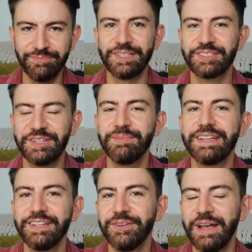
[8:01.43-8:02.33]
is gonna
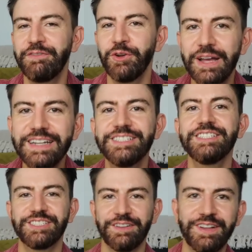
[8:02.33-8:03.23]
make you, if you're into
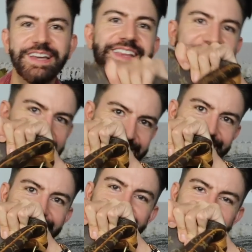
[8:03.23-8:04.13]
stuff like
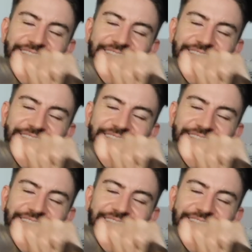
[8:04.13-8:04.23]
this,